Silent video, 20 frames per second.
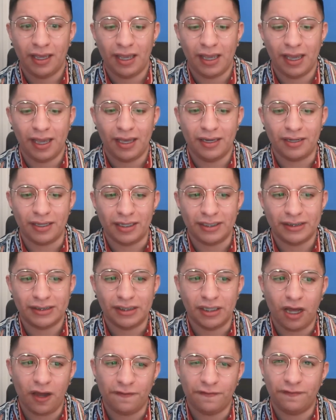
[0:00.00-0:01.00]
And
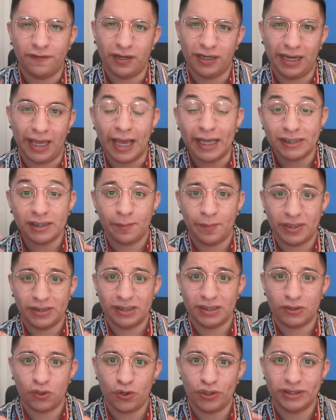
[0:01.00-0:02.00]
it's not fun as a
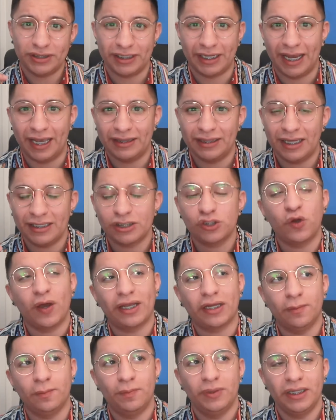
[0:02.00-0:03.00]
business owner to get that. So
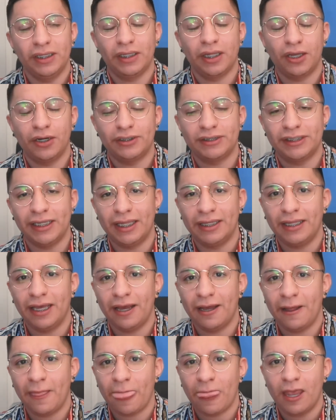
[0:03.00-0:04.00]
I completely understand
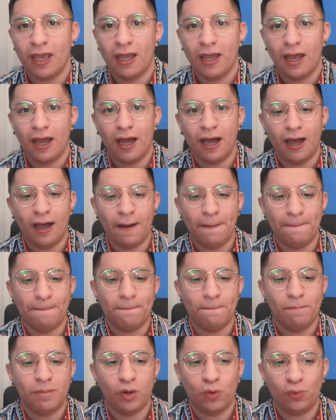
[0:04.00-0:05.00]
that.
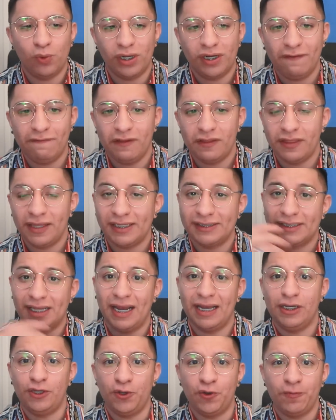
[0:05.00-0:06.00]
But one of the things that
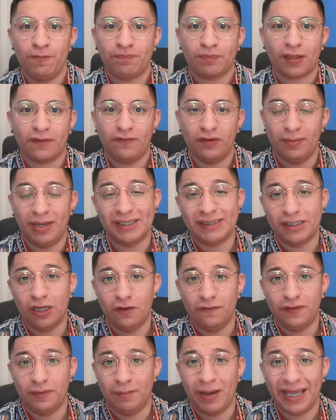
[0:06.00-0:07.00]
I do for
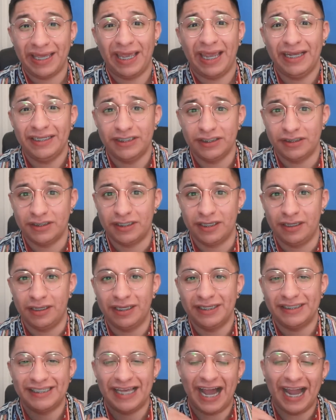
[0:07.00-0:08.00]
myself and my agency
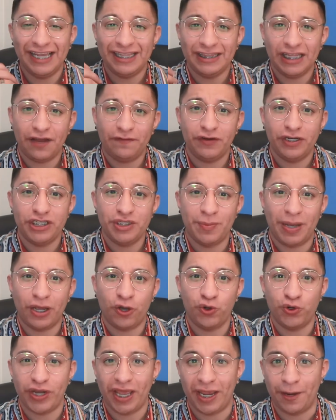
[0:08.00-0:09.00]
is I leverage my
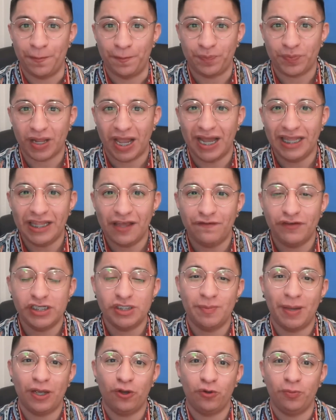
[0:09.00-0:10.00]
own name. I
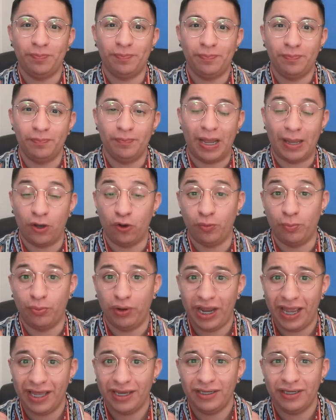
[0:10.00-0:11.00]
leverage my own
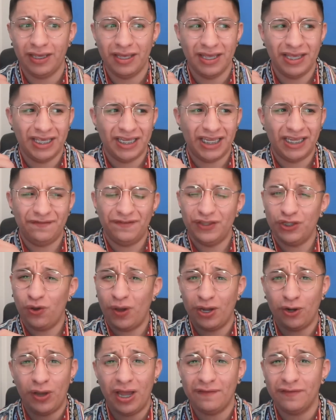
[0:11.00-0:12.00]
brand, even though
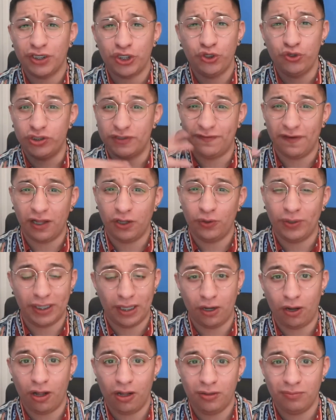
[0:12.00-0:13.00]
I don't have a huge following
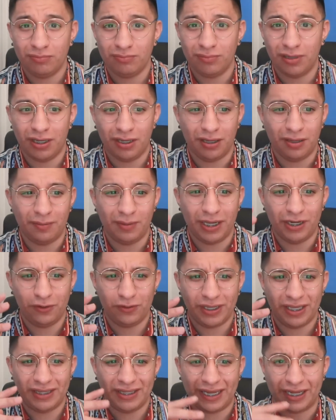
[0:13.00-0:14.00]
at all. I
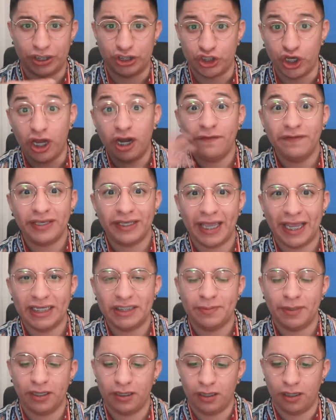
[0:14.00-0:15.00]
don't get like a ton of
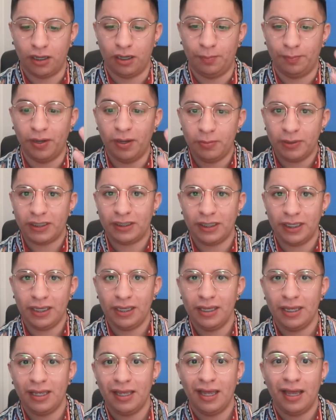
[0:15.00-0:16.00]
engagement
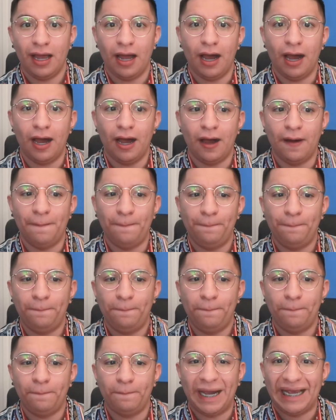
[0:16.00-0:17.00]
publicly.
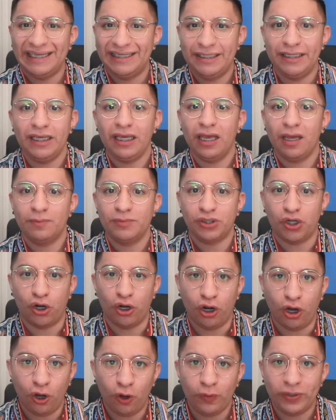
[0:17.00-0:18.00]
My DMs
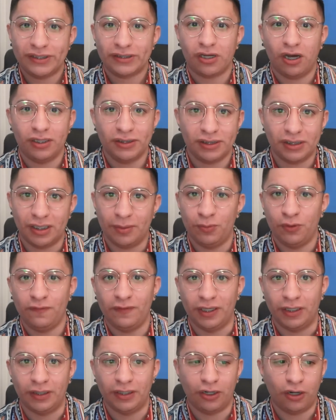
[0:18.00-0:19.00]
are always constantly
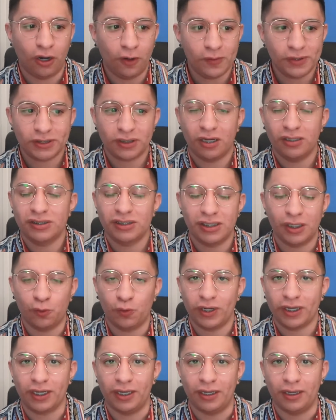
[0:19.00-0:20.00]
moving. They're always constantly
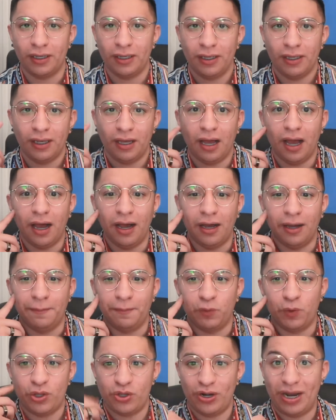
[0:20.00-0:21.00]
working.
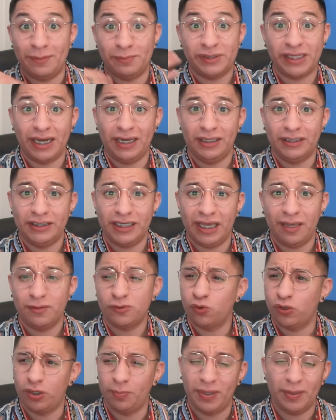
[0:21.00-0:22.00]
Whether I'm sending
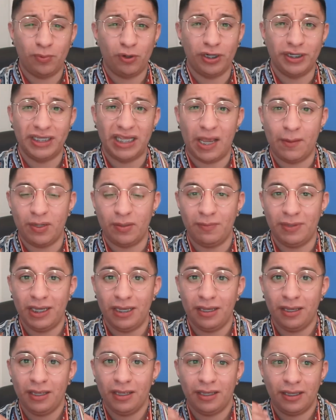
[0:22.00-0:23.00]
DMs, whether people are DMing
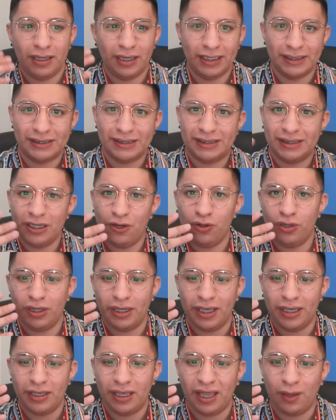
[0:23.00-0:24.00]
me, it's still
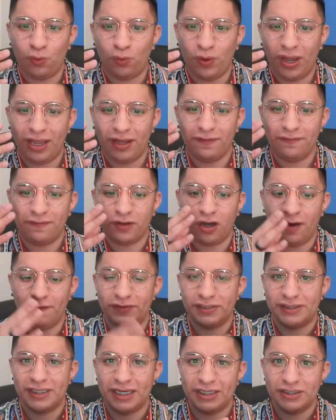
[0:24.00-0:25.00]
a way of
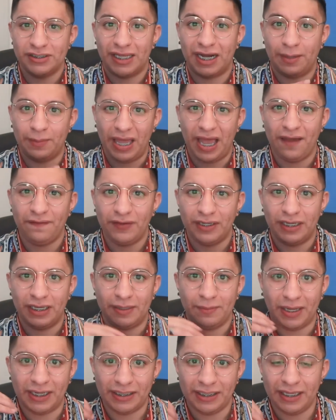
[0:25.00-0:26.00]
conversations that I'm having
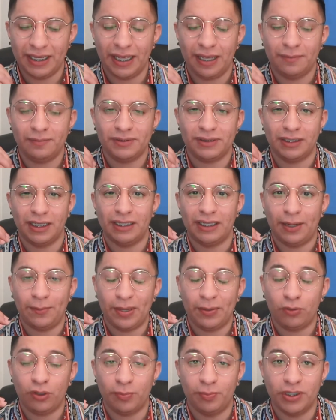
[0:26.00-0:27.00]
in my DMs, and
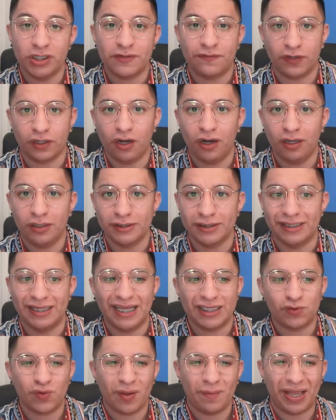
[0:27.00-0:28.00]
I'm able to push for calls. And
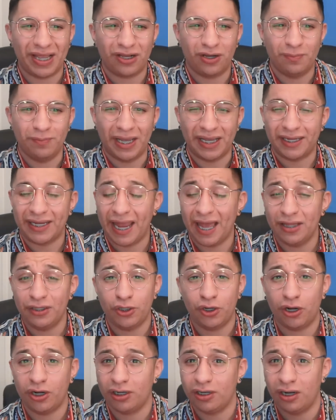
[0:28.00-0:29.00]
that's why my
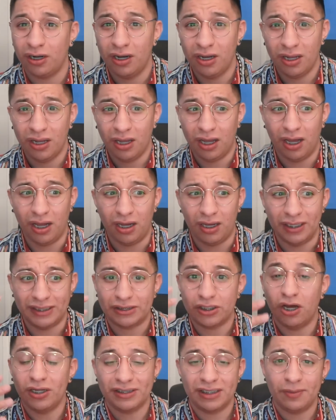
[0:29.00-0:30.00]
calendar
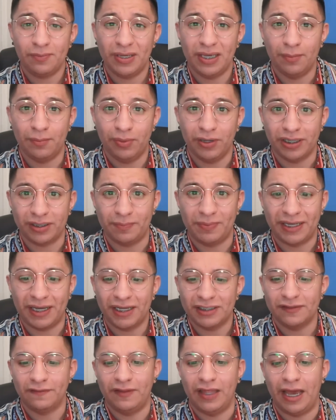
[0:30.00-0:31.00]
is constantly being booked
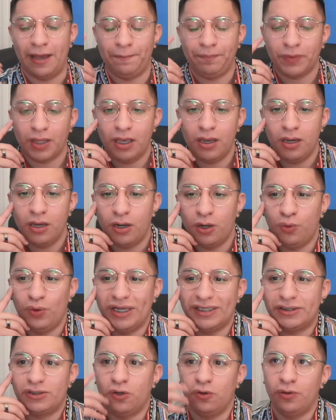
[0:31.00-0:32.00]
because of that.
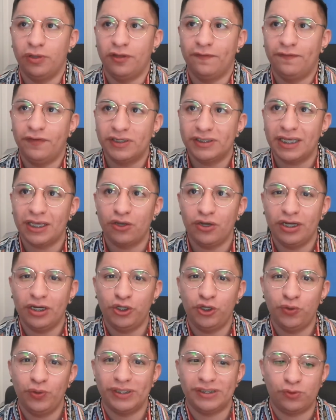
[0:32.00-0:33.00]
Right. So the first thing you need to
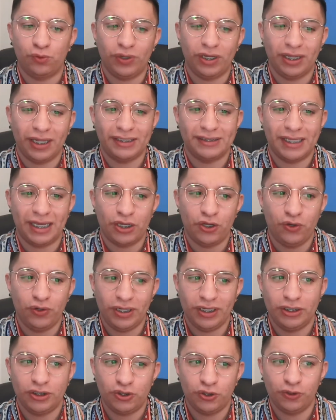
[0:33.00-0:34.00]
do is realize that you
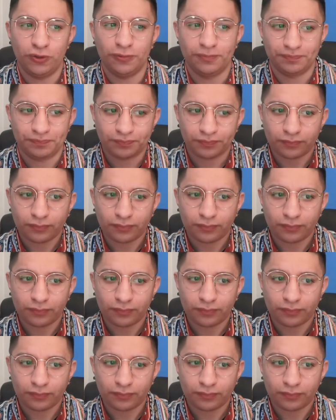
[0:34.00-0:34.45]
need to